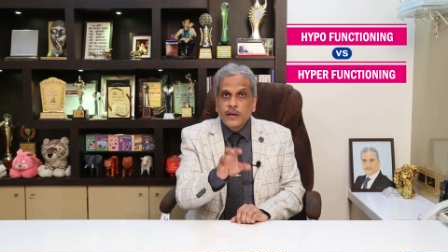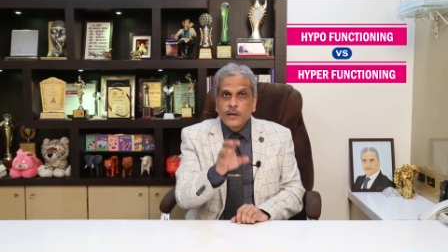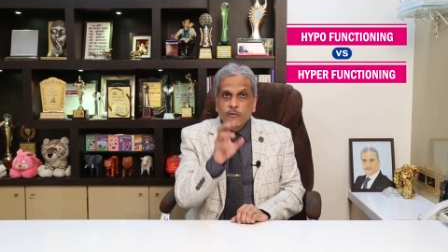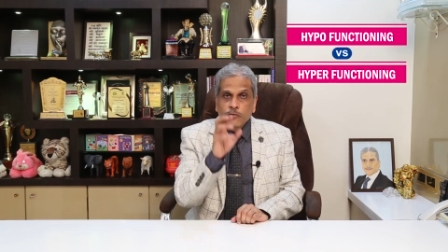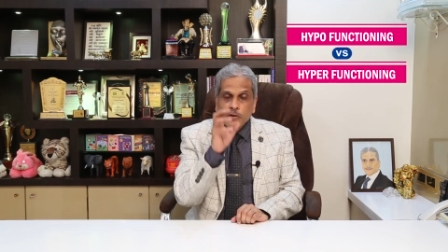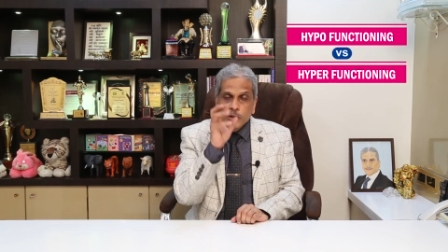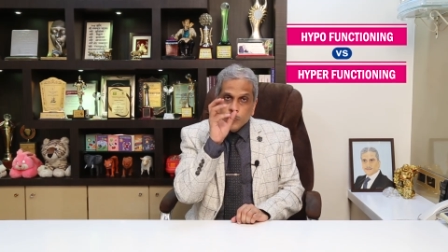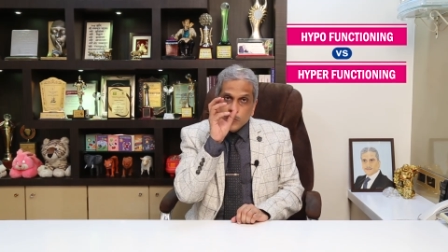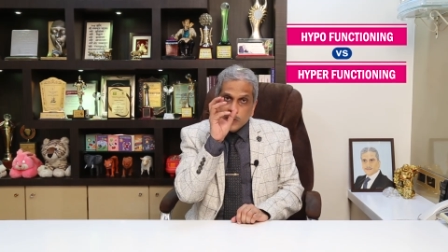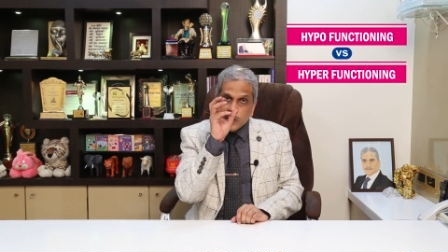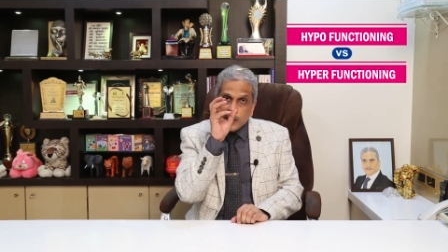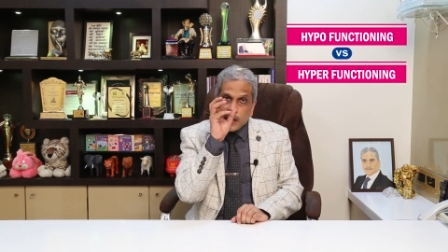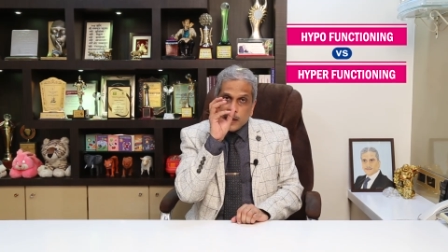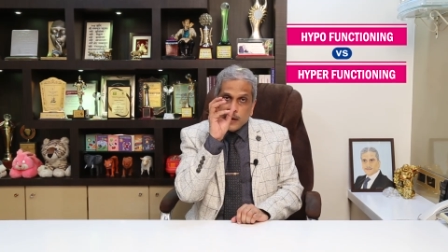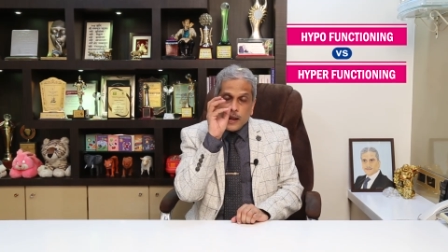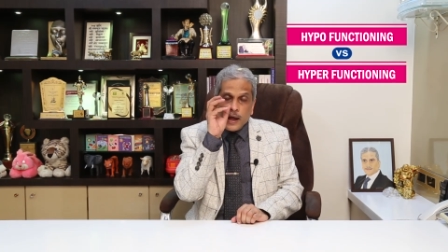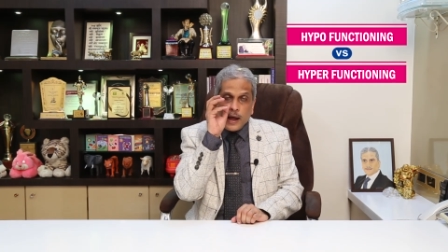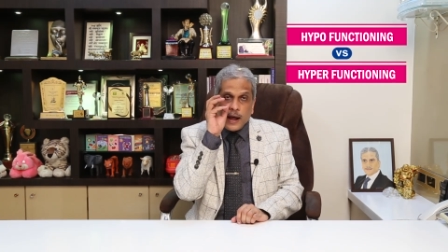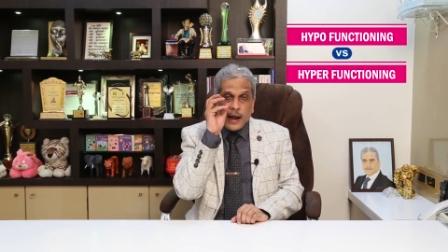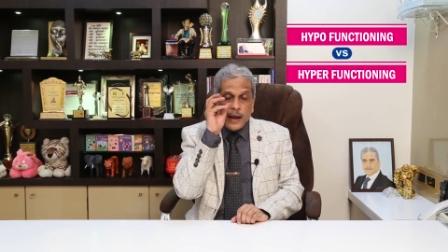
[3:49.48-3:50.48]
which means
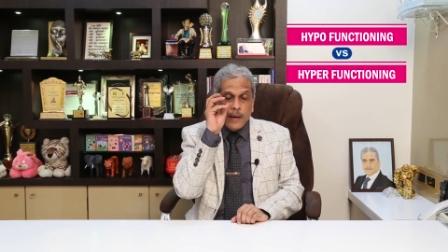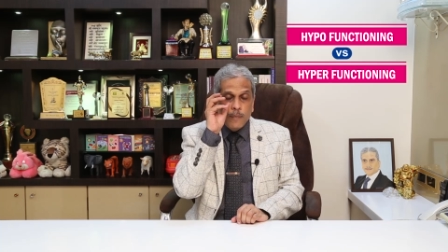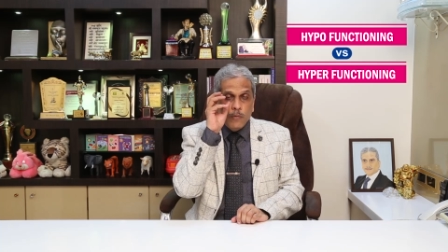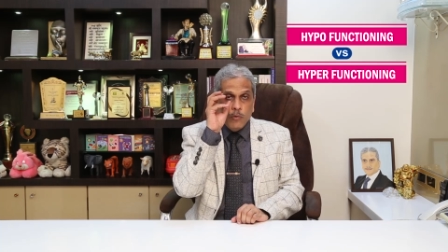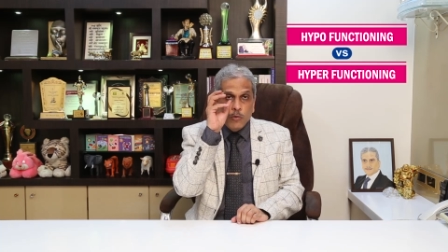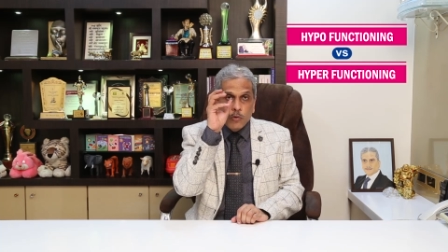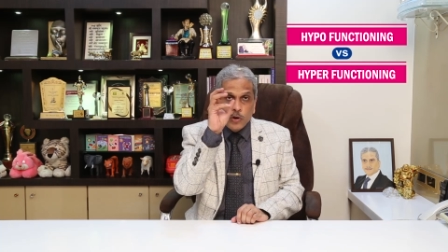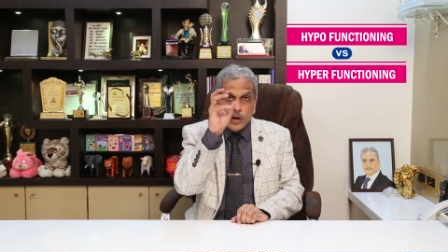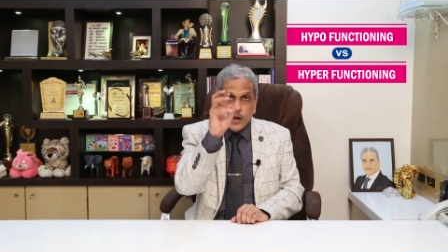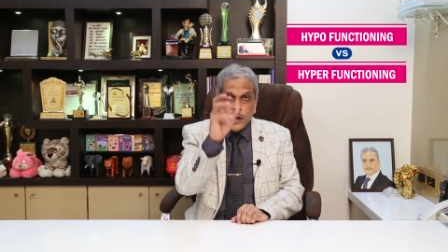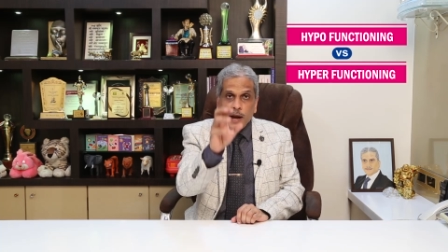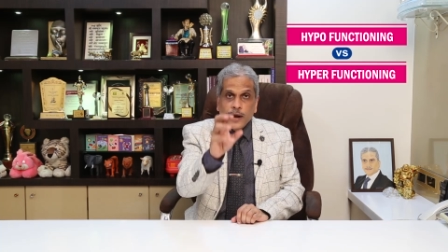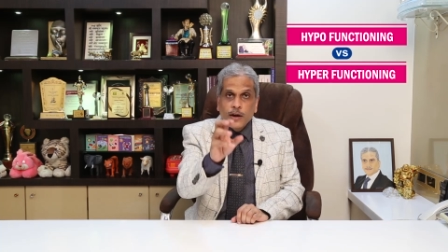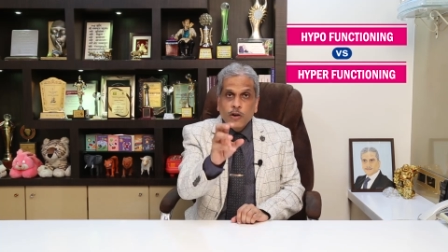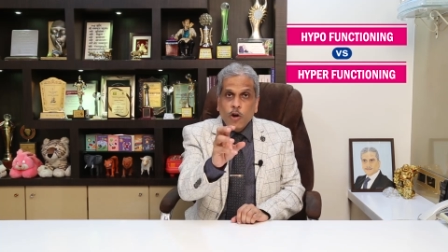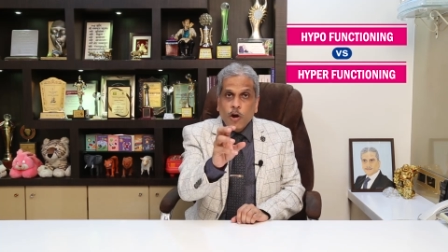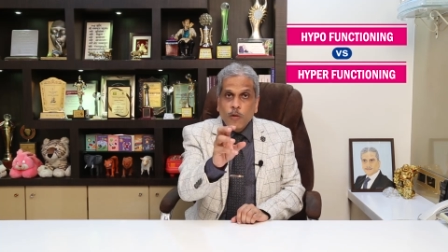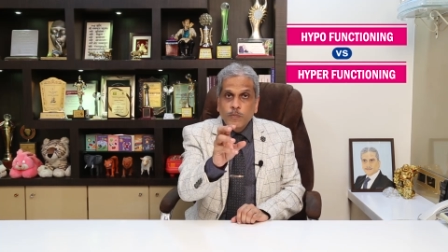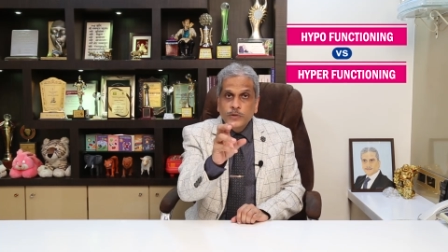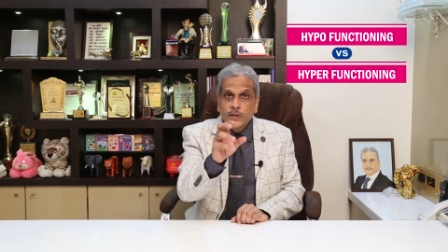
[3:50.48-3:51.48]
that I am looking at
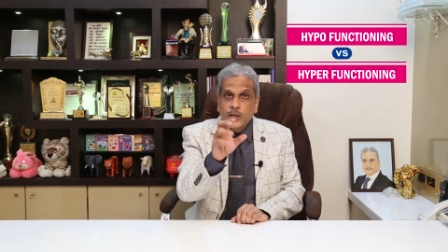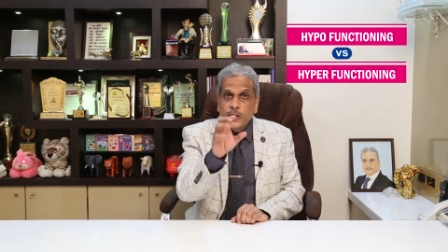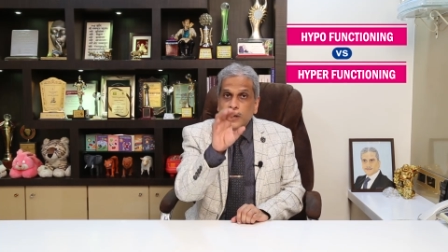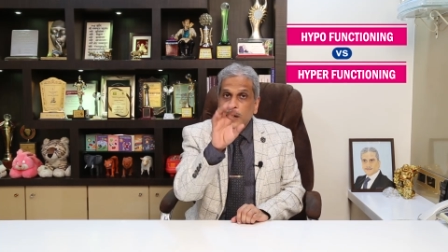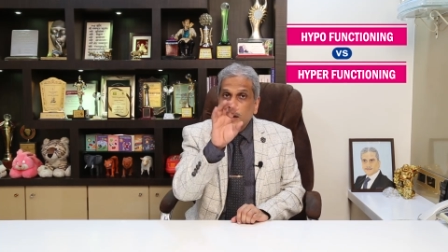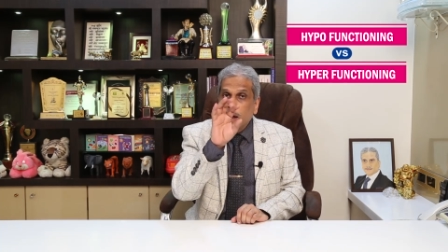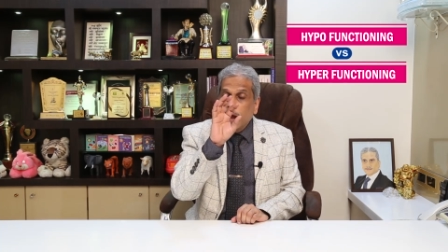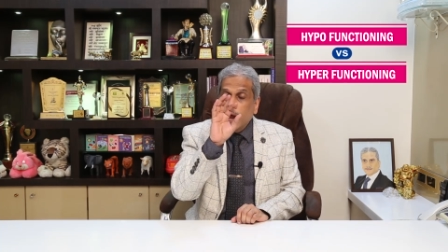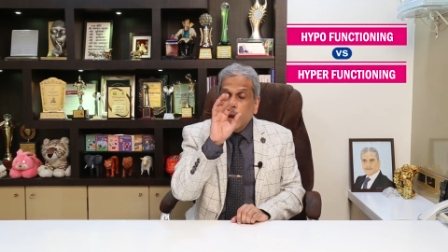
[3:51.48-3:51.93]
the object,